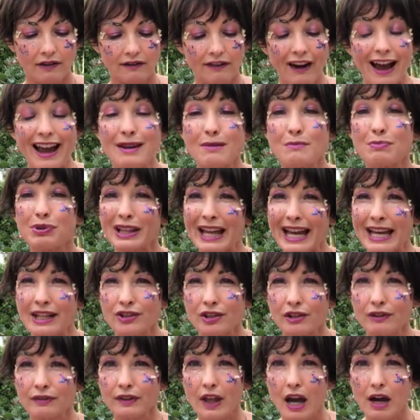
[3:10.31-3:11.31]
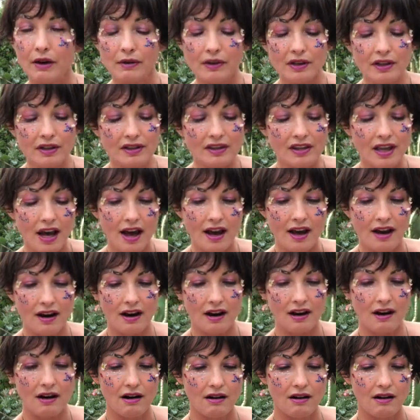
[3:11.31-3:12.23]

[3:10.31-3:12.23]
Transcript: find plants or flowers that